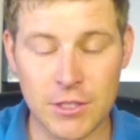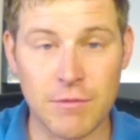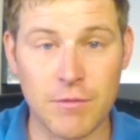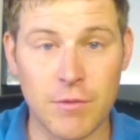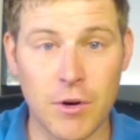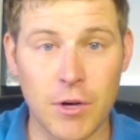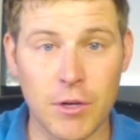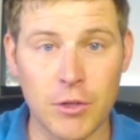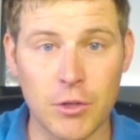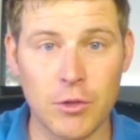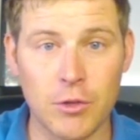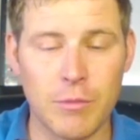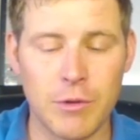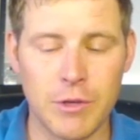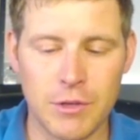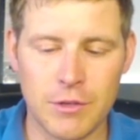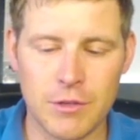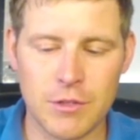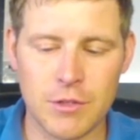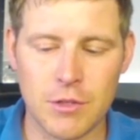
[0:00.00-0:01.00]
to frog glue.
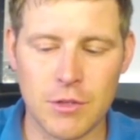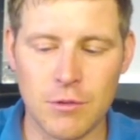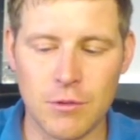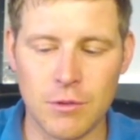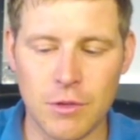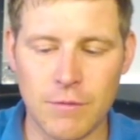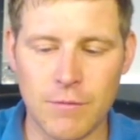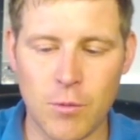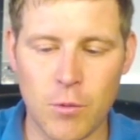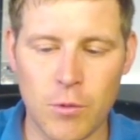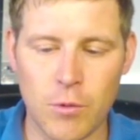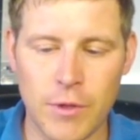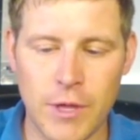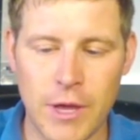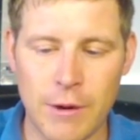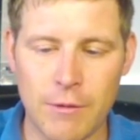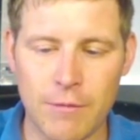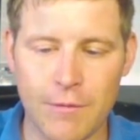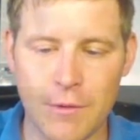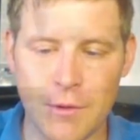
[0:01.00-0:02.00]
So look forward to
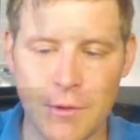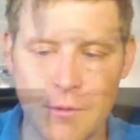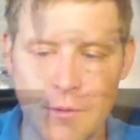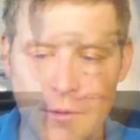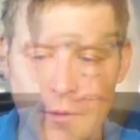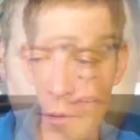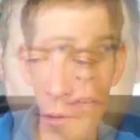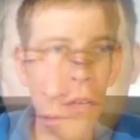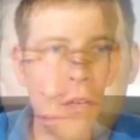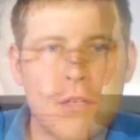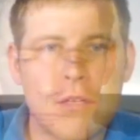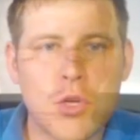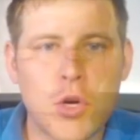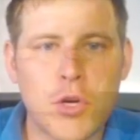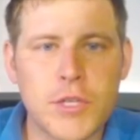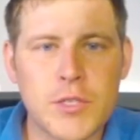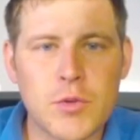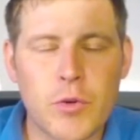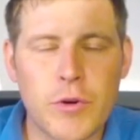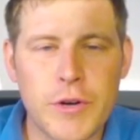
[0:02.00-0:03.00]
that review. So I
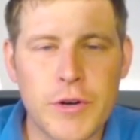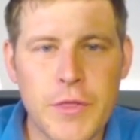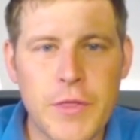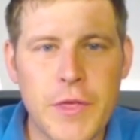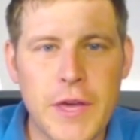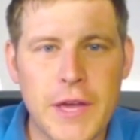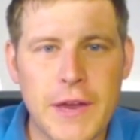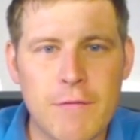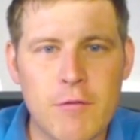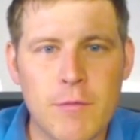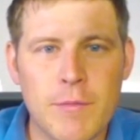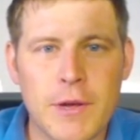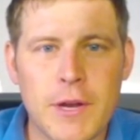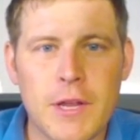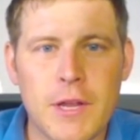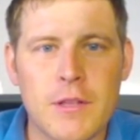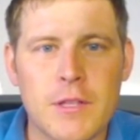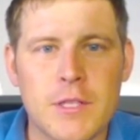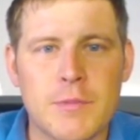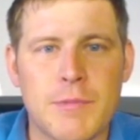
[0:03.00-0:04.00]
just wanted to thank
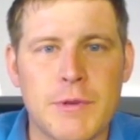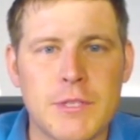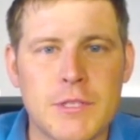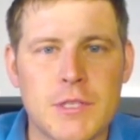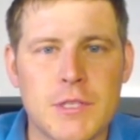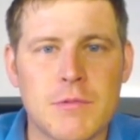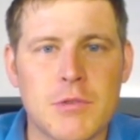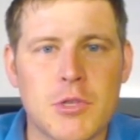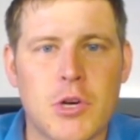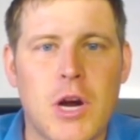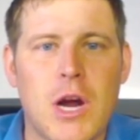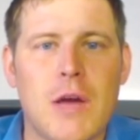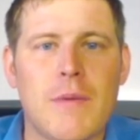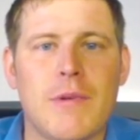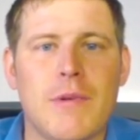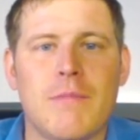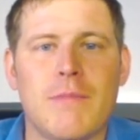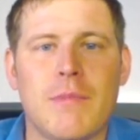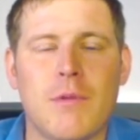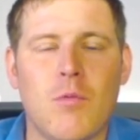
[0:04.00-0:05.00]
everybody that's been
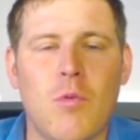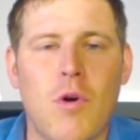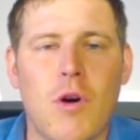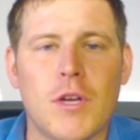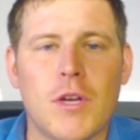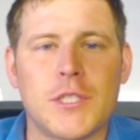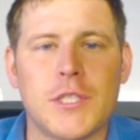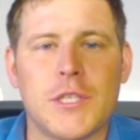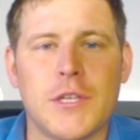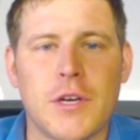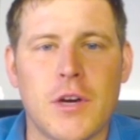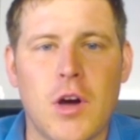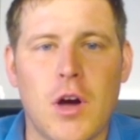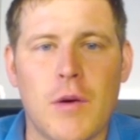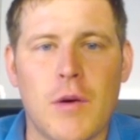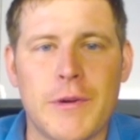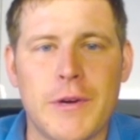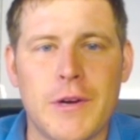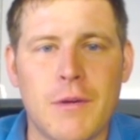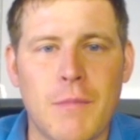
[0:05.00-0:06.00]
subscribing and been watching and
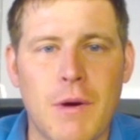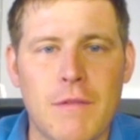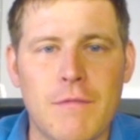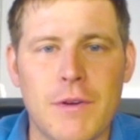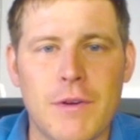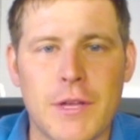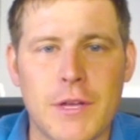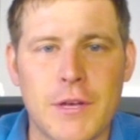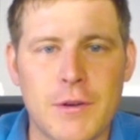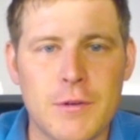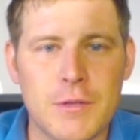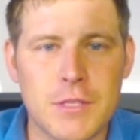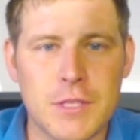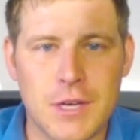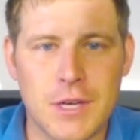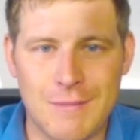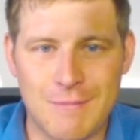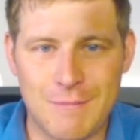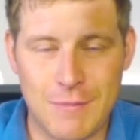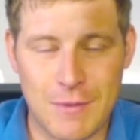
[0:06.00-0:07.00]
commenting on my videos.
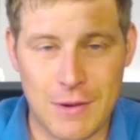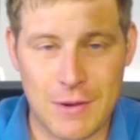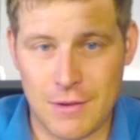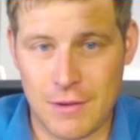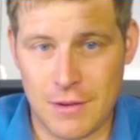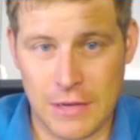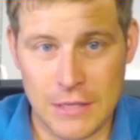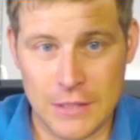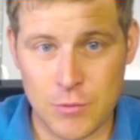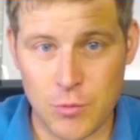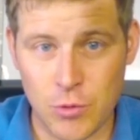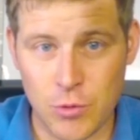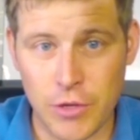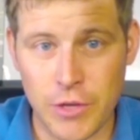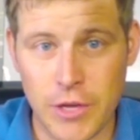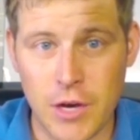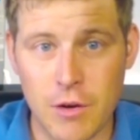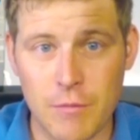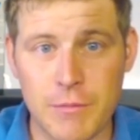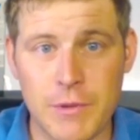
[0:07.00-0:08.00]
It's really
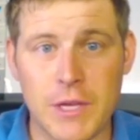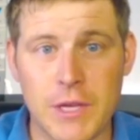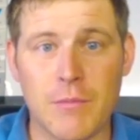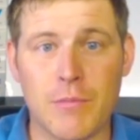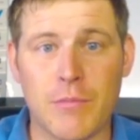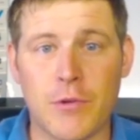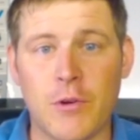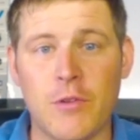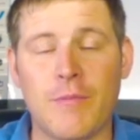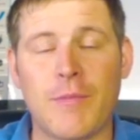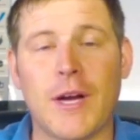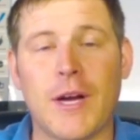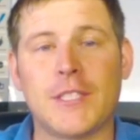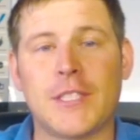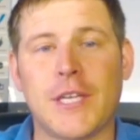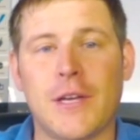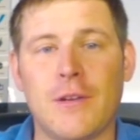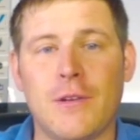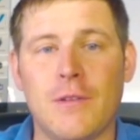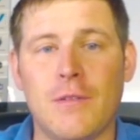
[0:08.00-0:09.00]
helped me improve my
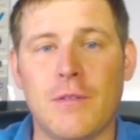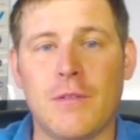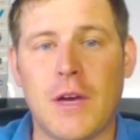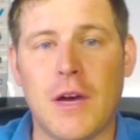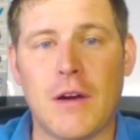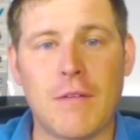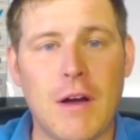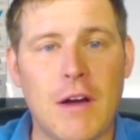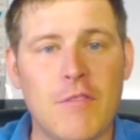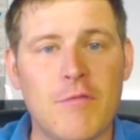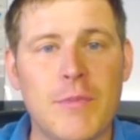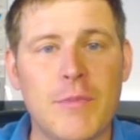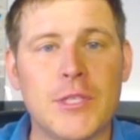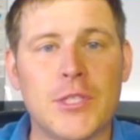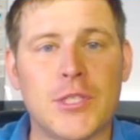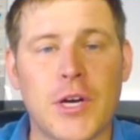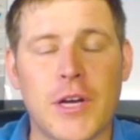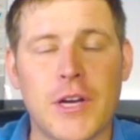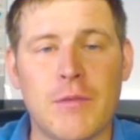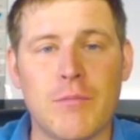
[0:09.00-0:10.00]
channel. I've been
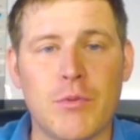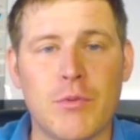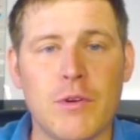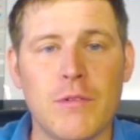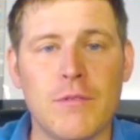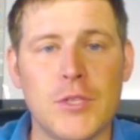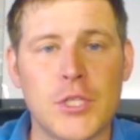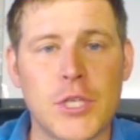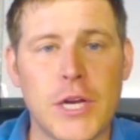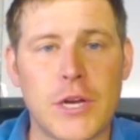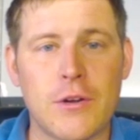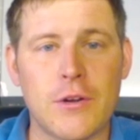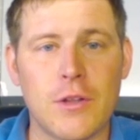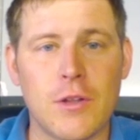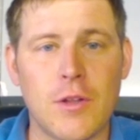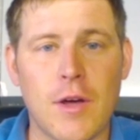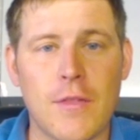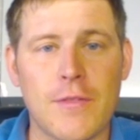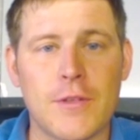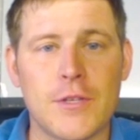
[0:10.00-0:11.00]
trying to improve the channel a
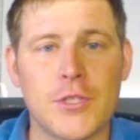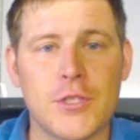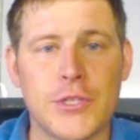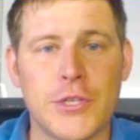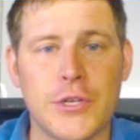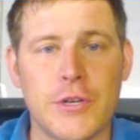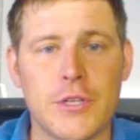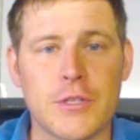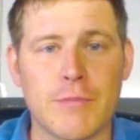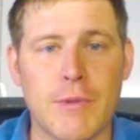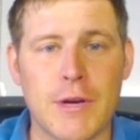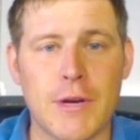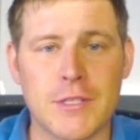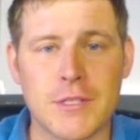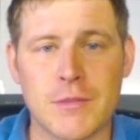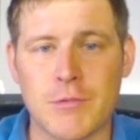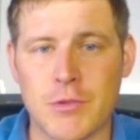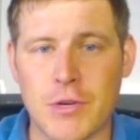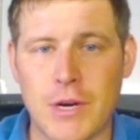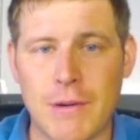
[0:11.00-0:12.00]
lot this year as my
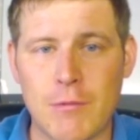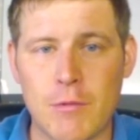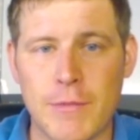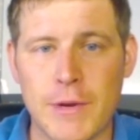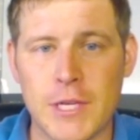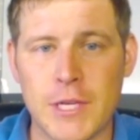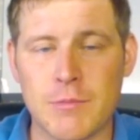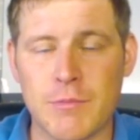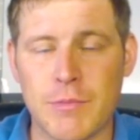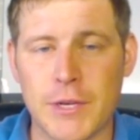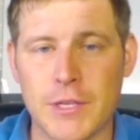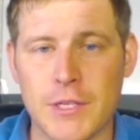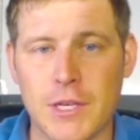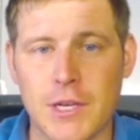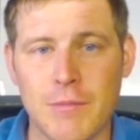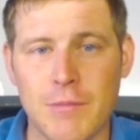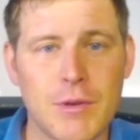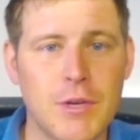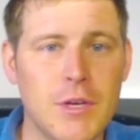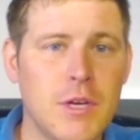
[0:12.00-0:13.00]
subscriber base picked
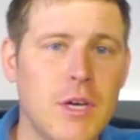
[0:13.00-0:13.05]
up.